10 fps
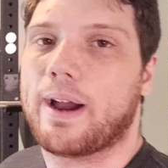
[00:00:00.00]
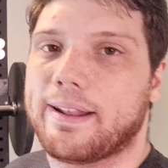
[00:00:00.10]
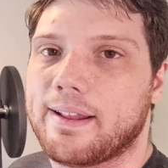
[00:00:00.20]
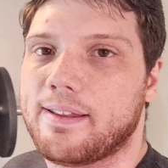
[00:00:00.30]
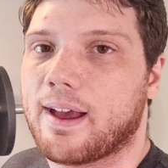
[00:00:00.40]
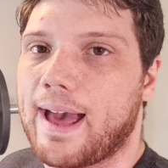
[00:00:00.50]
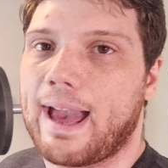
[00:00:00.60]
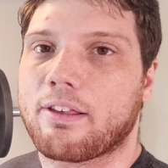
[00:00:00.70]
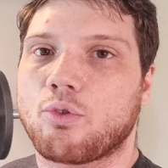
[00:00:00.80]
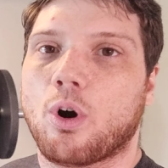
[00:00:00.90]
know, I did the
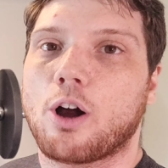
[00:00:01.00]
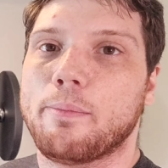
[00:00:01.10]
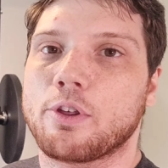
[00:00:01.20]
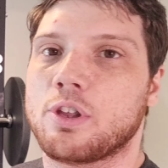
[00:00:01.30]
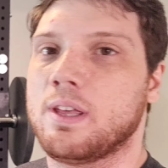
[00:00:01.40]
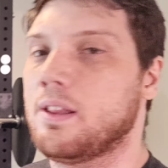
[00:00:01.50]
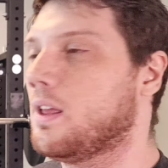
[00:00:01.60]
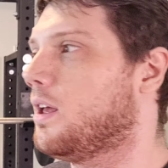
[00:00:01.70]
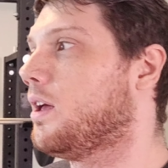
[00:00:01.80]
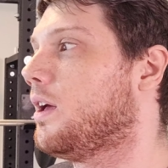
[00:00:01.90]
hack squat
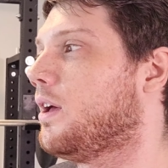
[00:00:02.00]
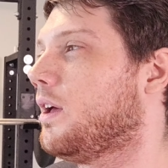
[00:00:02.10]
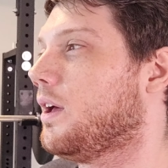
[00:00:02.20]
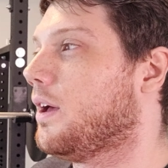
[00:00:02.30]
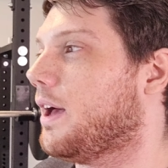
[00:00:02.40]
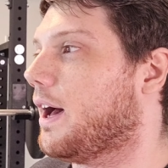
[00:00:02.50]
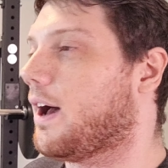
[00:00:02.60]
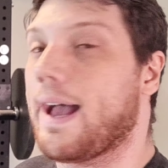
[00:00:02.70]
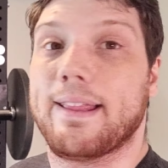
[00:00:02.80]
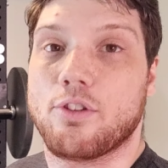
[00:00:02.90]
machine
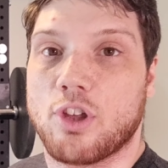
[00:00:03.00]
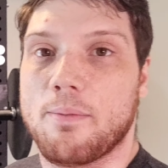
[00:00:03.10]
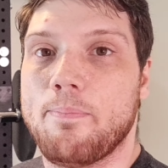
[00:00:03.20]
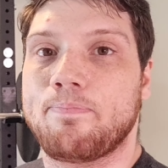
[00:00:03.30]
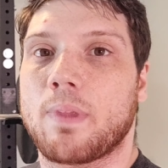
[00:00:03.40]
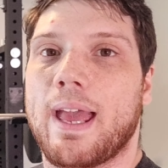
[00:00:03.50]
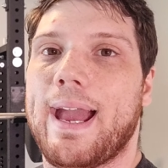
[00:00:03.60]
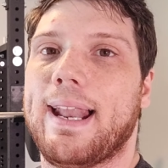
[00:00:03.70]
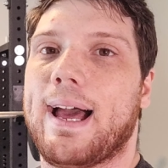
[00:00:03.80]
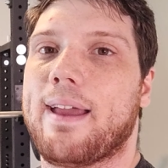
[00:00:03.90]
uh, at the gym
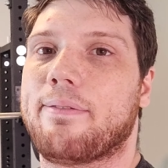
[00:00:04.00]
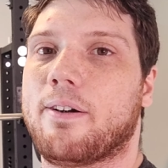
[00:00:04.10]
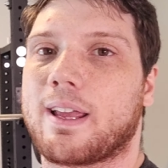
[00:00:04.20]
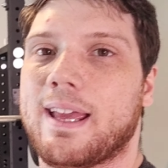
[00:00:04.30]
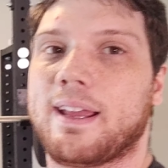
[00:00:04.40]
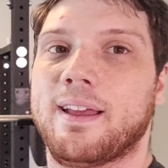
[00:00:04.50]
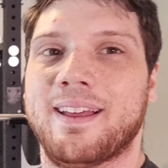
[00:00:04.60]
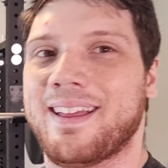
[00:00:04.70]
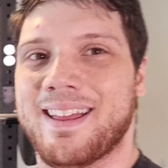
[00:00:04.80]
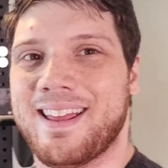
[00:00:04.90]
and I fucking,
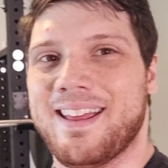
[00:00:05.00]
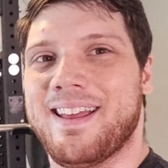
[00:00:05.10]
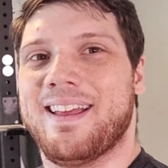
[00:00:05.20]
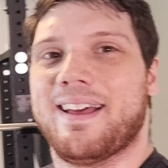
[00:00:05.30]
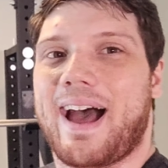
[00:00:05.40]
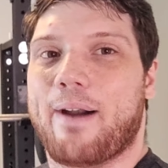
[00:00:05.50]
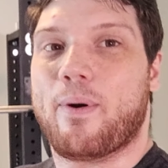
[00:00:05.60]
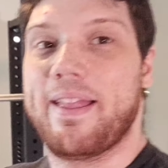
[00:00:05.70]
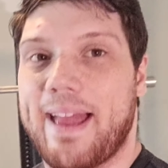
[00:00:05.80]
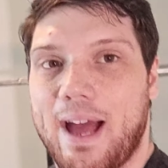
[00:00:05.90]
I
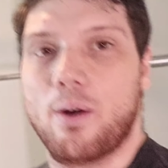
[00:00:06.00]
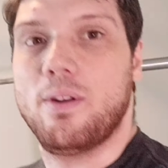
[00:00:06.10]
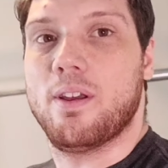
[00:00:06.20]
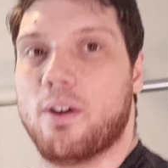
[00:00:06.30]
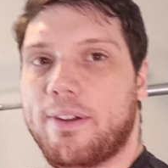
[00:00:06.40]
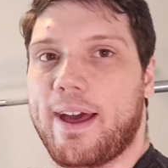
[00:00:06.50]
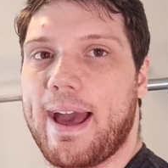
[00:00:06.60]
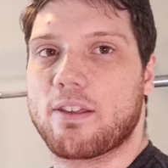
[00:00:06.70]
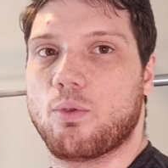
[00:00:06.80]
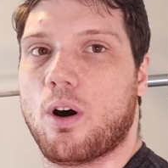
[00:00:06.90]
went down on the
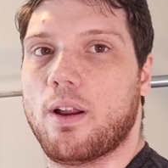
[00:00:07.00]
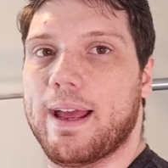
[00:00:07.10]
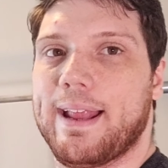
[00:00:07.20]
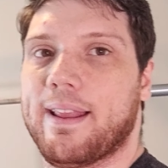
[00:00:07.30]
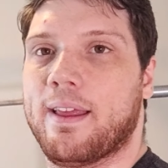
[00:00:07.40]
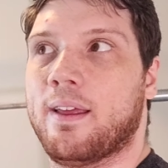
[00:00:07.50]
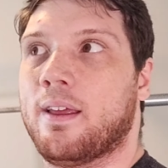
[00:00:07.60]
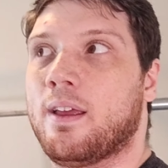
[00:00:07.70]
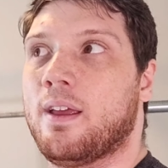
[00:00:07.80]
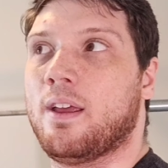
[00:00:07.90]
hack squat and
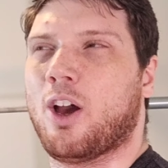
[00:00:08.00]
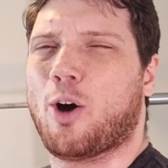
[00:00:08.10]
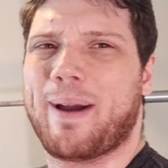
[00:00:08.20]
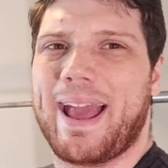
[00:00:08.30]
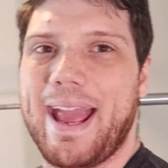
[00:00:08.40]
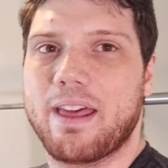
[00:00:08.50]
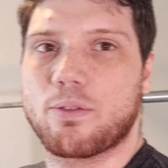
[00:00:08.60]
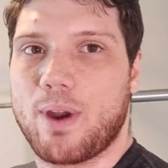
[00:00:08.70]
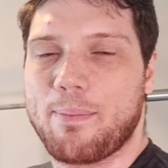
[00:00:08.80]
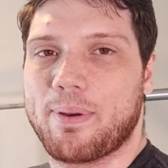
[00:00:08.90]
on my
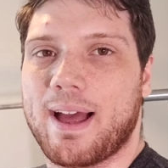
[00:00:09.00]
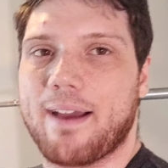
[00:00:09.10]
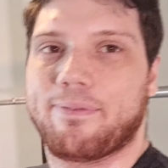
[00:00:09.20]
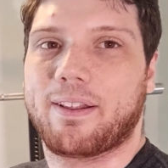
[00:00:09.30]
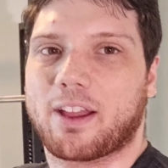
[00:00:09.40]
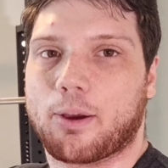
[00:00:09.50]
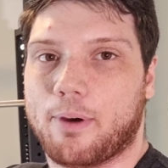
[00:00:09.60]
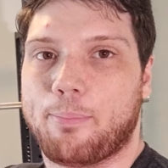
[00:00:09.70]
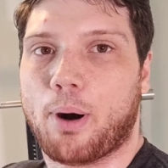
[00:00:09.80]
eighth rep, I felt like a